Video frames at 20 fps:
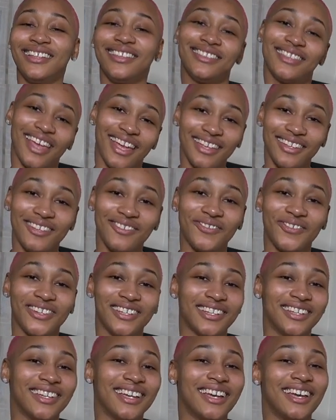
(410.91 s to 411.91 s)
Thank you
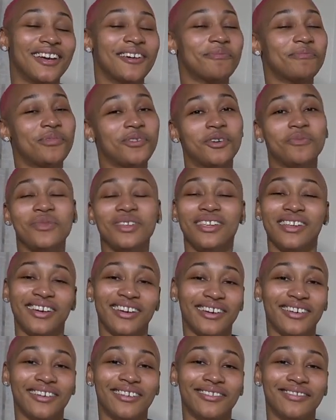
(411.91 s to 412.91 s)
for putting me
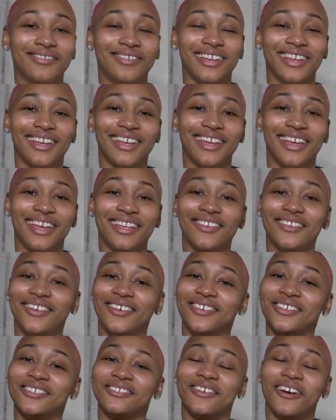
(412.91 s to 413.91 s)
on and, you
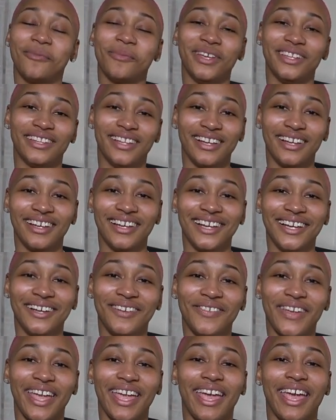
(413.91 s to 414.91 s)
know, showing me
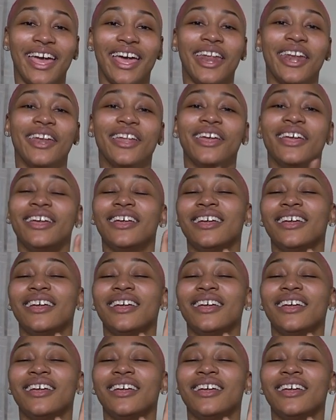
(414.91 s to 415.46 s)
love. And